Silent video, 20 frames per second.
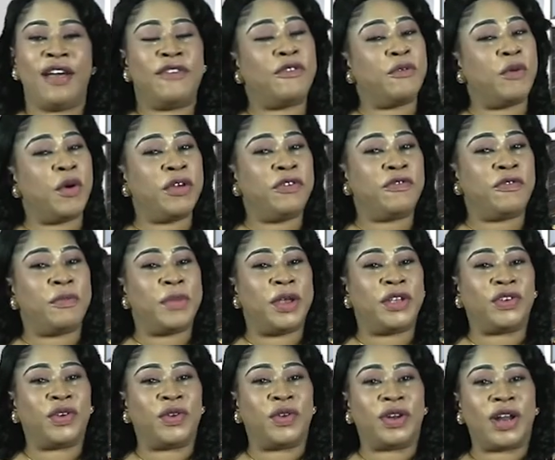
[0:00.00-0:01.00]
For more
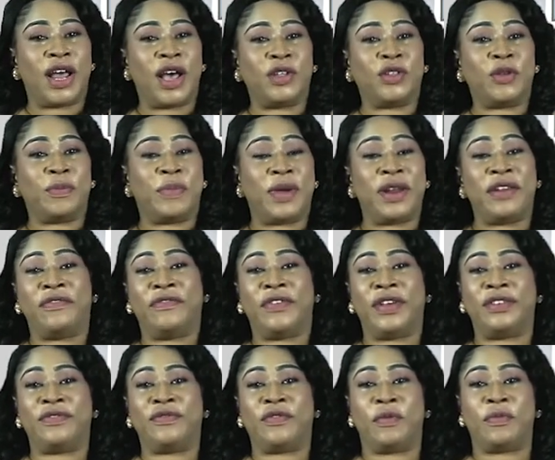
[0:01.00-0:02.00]
information on how to
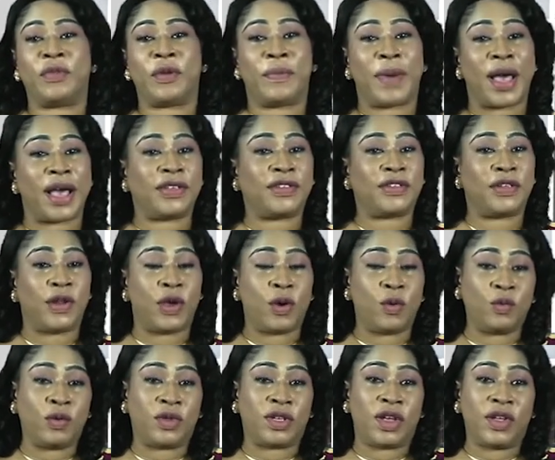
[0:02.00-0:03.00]
benefit from the bank's
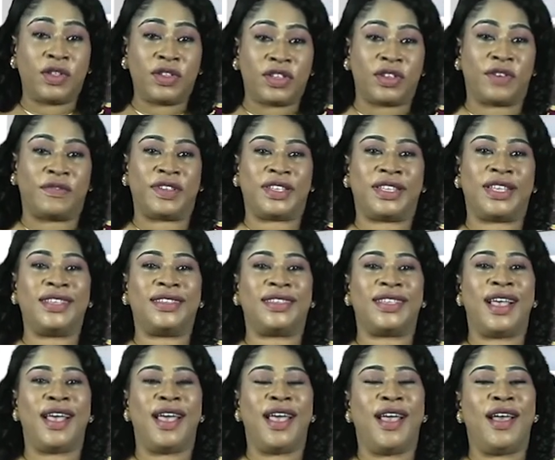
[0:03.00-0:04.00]
loans and services,
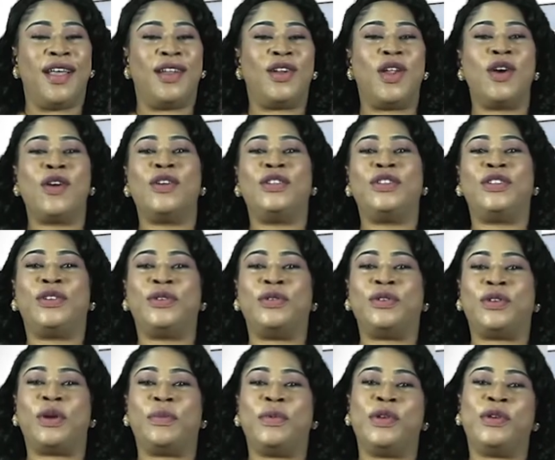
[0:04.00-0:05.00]
log on to
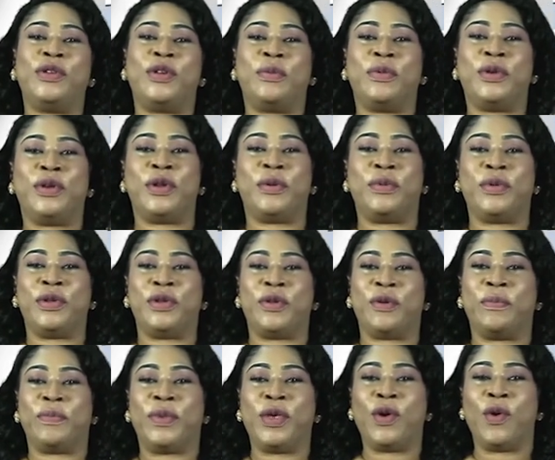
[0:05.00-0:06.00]

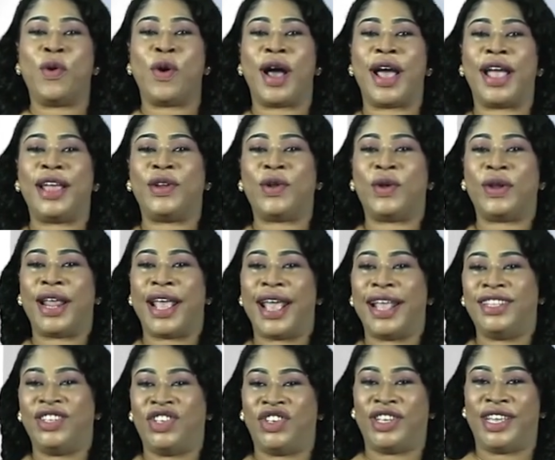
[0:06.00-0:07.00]

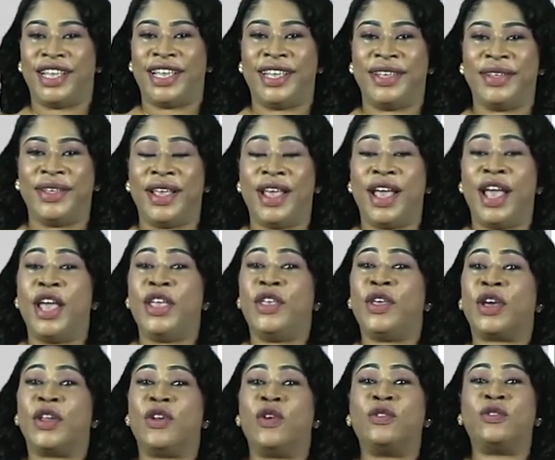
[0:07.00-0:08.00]
www.boi.ng.
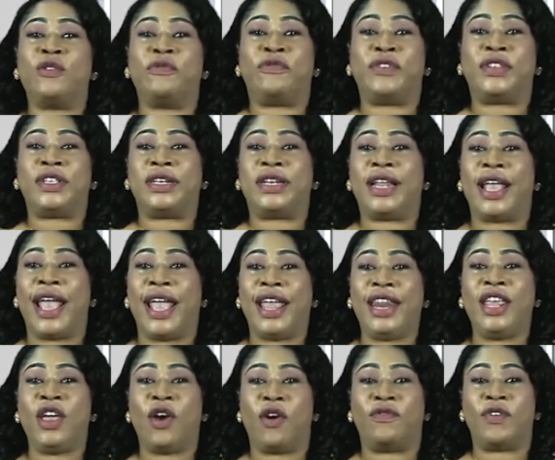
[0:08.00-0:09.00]
You can also visit
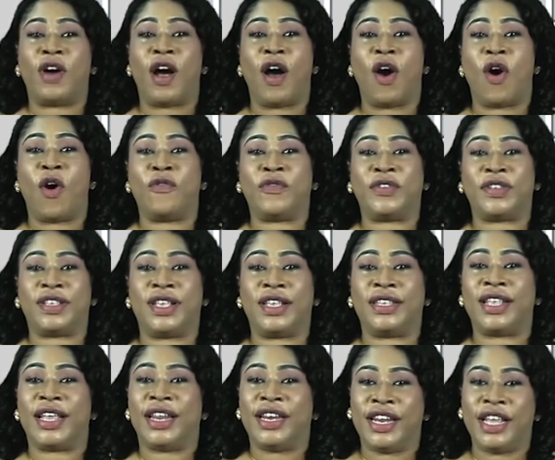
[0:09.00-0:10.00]
any of our
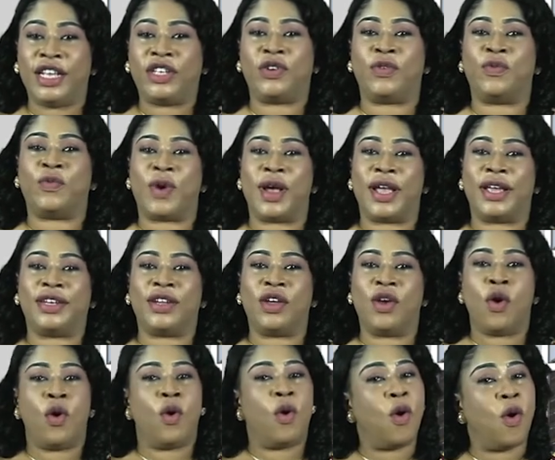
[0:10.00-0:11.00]
offices nationwide
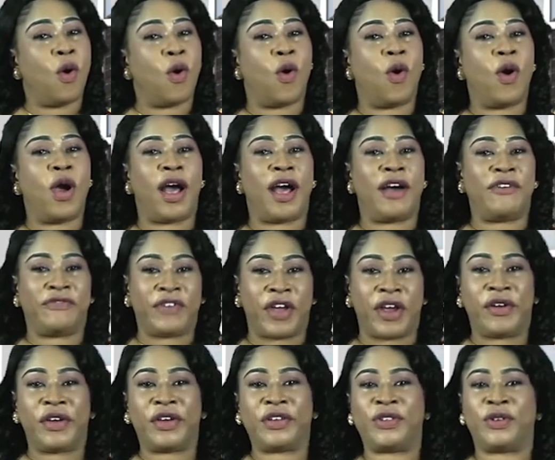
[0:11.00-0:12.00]
or our
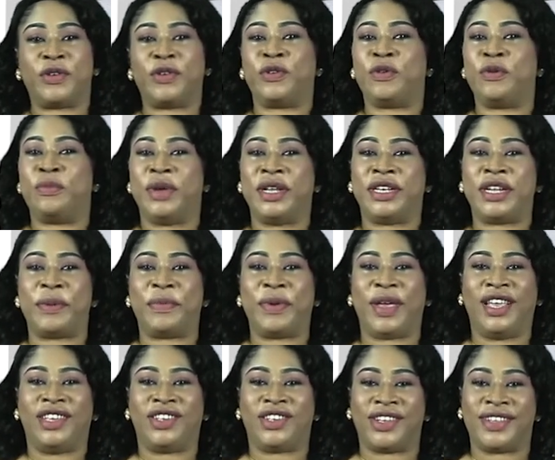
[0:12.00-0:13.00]
various social media
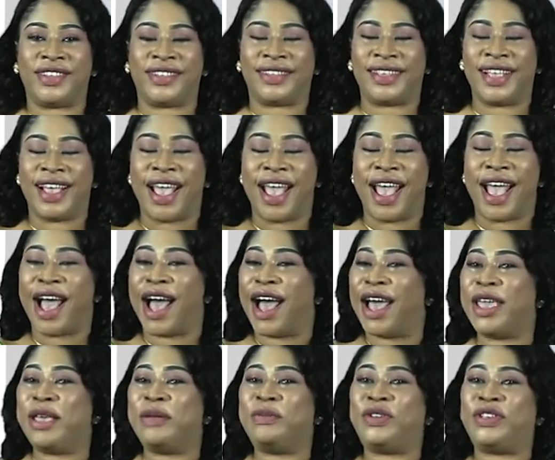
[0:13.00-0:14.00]
pages.
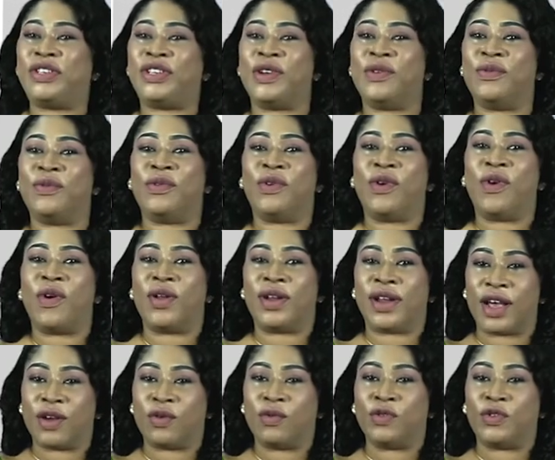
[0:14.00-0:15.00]
I am Seun
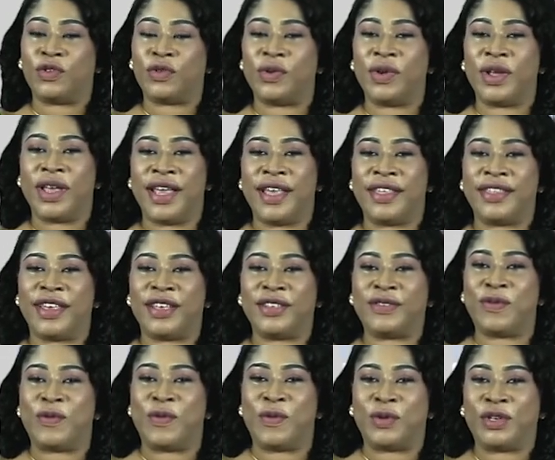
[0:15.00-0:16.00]
Olagunju.
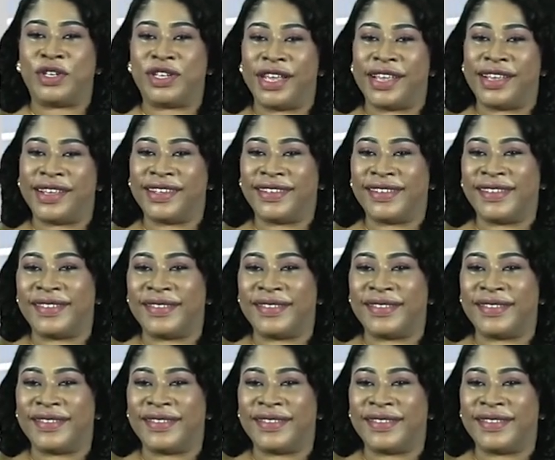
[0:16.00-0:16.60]
Thanks for watching.